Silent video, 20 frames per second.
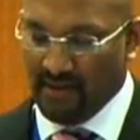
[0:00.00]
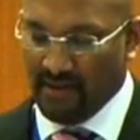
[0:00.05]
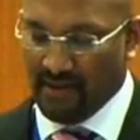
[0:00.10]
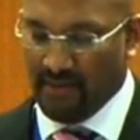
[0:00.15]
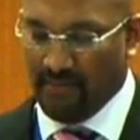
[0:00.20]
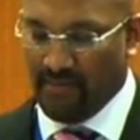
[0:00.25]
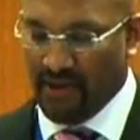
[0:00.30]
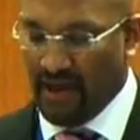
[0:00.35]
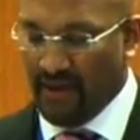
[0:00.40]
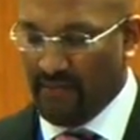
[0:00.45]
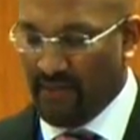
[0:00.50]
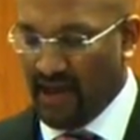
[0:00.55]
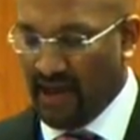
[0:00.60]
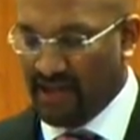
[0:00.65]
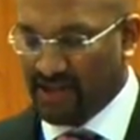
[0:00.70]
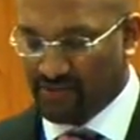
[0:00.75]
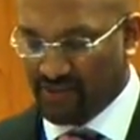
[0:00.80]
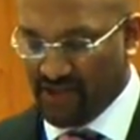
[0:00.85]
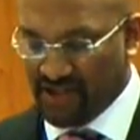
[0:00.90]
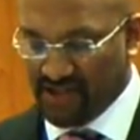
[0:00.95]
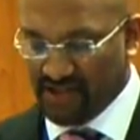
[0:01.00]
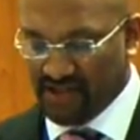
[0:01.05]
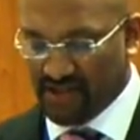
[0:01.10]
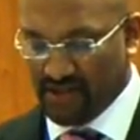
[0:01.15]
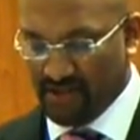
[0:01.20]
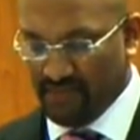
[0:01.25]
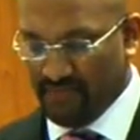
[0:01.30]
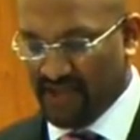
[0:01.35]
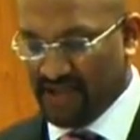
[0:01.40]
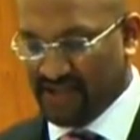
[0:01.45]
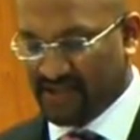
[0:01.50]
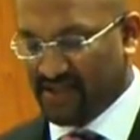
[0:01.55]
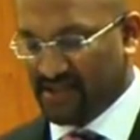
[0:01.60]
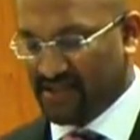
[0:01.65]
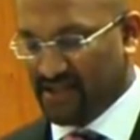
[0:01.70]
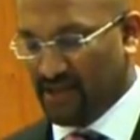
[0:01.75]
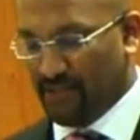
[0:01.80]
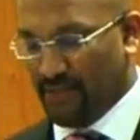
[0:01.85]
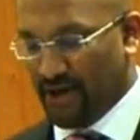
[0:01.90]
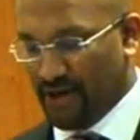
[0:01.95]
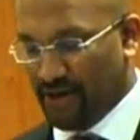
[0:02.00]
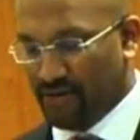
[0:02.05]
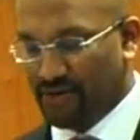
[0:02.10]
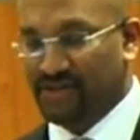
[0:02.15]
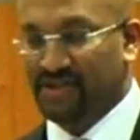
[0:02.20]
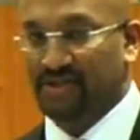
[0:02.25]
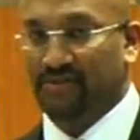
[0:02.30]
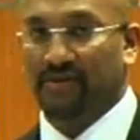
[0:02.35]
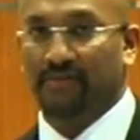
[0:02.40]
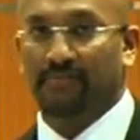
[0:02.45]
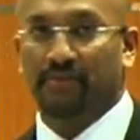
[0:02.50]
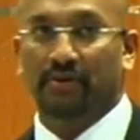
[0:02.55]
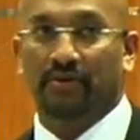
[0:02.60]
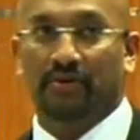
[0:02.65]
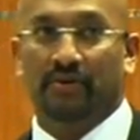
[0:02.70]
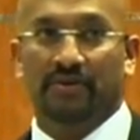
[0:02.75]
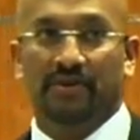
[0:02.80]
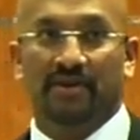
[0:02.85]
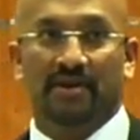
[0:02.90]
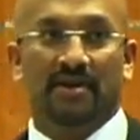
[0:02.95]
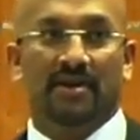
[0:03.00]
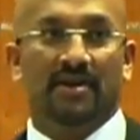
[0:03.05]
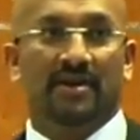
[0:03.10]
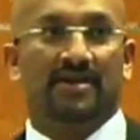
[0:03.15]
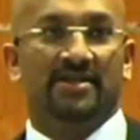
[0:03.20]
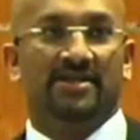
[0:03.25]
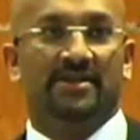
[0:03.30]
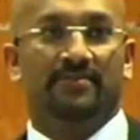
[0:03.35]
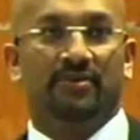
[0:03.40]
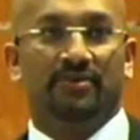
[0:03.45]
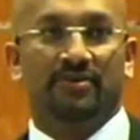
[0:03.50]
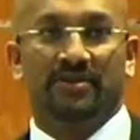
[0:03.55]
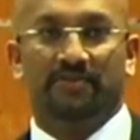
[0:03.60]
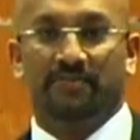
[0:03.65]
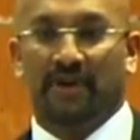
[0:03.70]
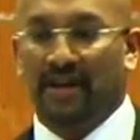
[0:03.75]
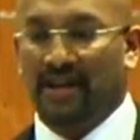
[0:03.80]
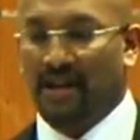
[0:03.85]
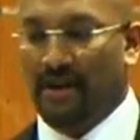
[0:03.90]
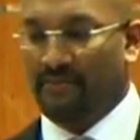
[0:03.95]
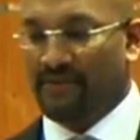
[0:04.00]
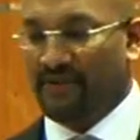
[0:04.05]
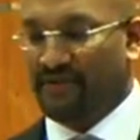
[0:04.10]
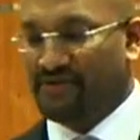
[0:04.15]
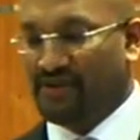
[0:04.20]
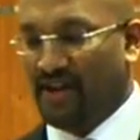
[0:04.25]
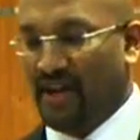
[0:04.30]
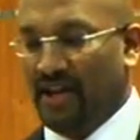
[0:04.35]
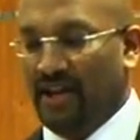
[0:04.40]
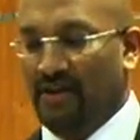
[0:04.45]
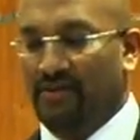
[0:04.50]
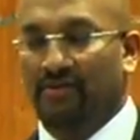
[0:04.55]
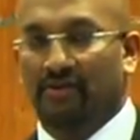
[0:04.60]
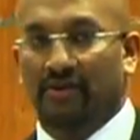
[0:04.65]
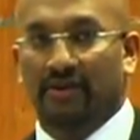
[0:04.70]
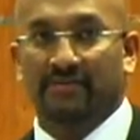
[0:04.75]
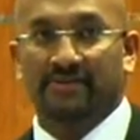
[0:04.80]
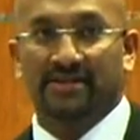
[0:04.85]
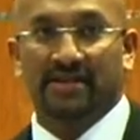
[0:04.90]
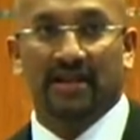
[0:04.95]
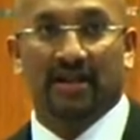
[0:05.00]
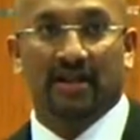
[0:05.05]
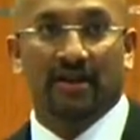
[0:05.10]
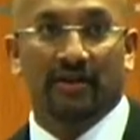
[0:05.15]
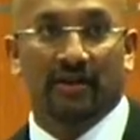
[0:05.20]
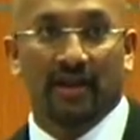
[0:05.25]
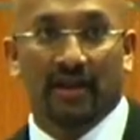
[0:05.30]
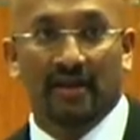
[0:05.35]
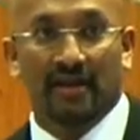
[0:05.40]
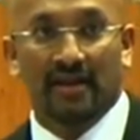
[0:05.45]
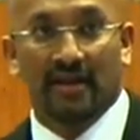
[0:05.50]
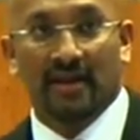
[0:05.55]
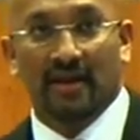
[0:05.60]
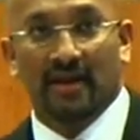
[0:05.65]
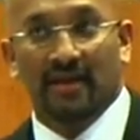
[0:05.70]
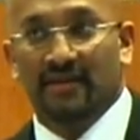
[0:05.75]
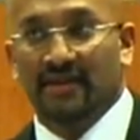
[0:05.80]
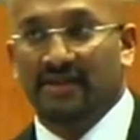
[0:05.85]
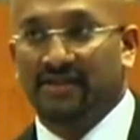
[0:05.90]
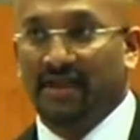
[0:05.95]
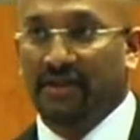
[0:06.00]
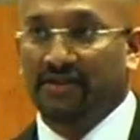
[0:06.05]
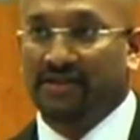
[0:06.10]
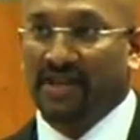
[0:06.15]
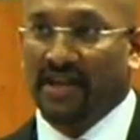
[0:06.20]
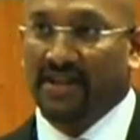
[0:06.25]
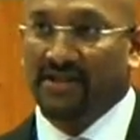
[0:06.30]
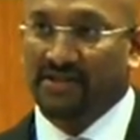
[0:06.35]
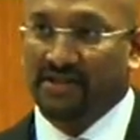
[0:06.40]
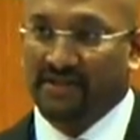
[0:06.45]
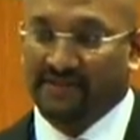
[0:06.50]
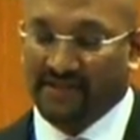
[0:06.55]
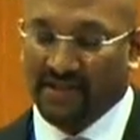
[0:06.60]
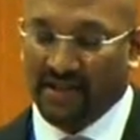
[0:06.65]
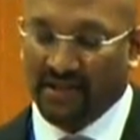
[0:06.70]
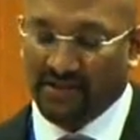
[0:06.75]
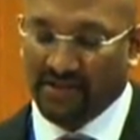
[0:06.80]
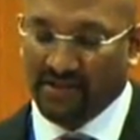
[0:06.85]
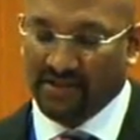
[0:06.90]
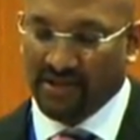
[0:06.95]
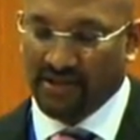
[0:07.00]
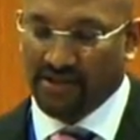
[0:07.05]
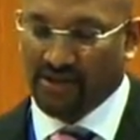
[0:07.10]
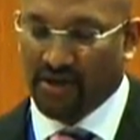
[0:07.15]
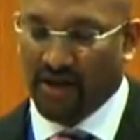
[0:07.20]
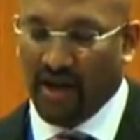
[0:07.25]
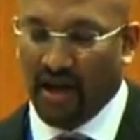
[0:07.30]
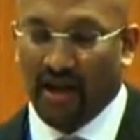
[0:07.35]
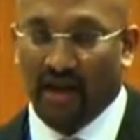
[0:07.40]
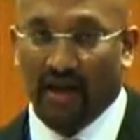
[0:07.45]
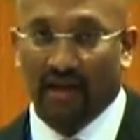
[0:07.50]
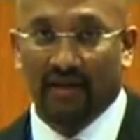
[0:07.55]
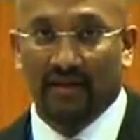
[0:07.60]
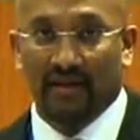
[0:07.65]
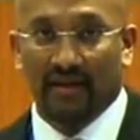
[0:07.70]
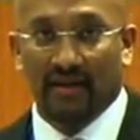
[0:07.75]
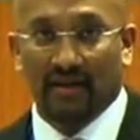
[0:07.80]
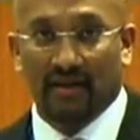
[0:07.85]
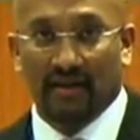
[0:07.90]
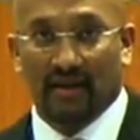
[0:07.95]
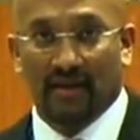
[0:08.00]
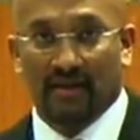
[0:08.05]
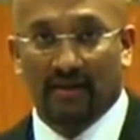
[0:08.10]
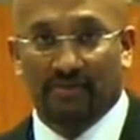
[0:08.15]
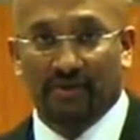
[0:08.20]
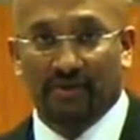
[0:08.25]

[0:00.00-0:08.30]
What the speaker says: The BMA has written to ministers in a minority report, supported by a number of trainee groups, including the Association of Surgeons in Training and the